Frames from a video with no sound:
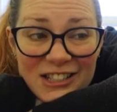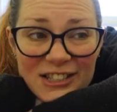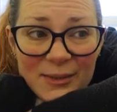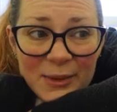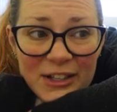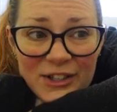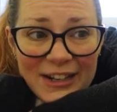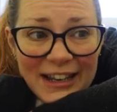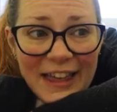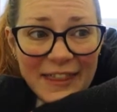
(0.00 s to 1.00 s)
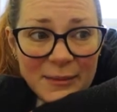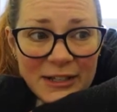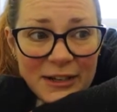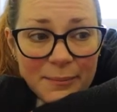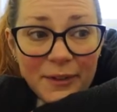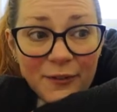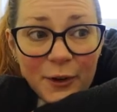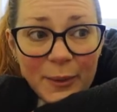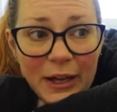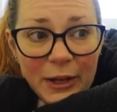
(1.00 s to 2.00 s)
so I'm going to try and get them done
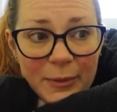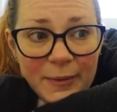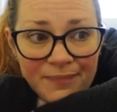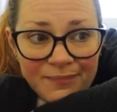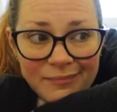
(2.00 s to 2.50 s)
before we open.